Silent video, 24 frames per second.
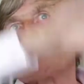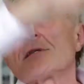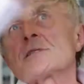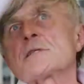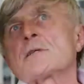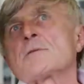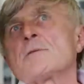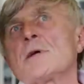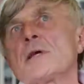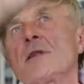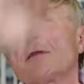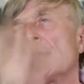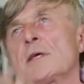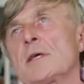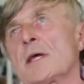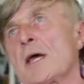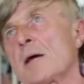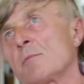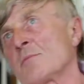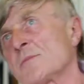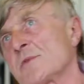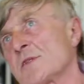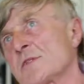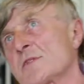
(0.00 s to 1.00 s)
says this great
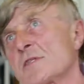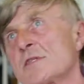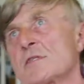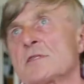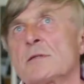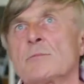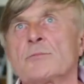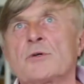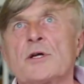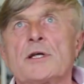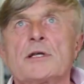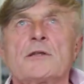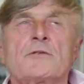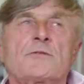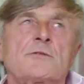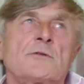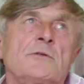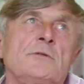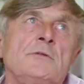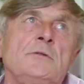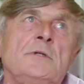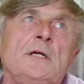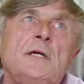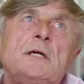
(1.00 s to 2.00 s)
thing happens. This is the
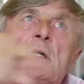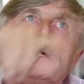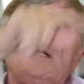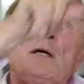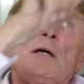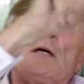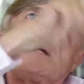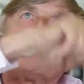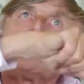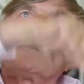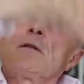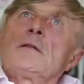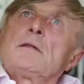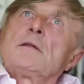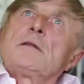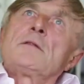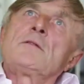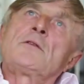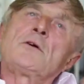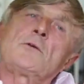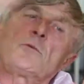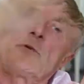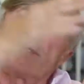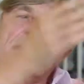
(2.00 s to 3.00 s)
breakthrough.
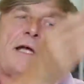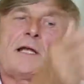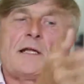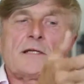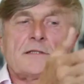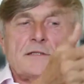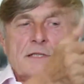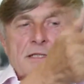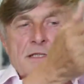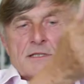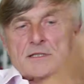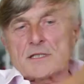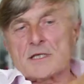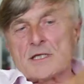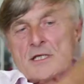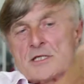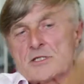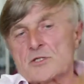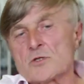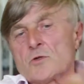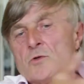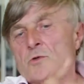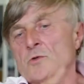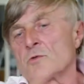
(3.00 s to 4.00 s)
The reality is
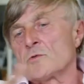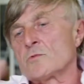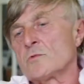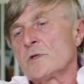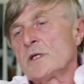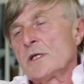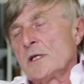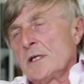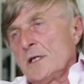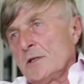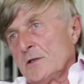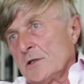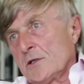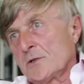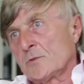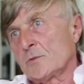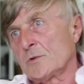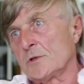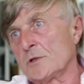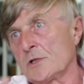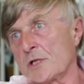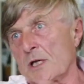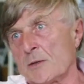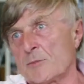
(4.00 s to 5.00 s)
it's all really
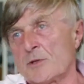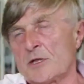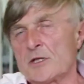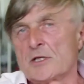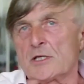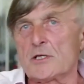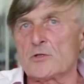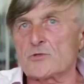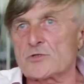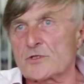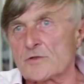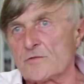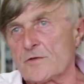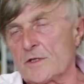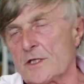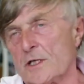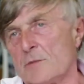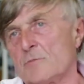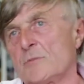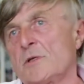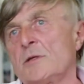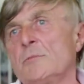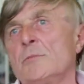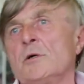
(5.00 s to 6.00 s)
hard work. I mean, the culture of the
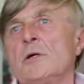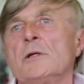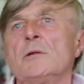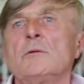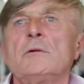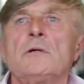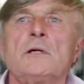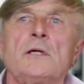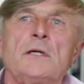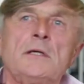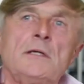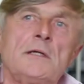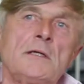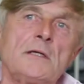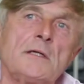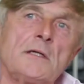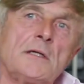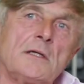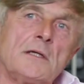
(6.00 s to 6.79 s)
company, by the way,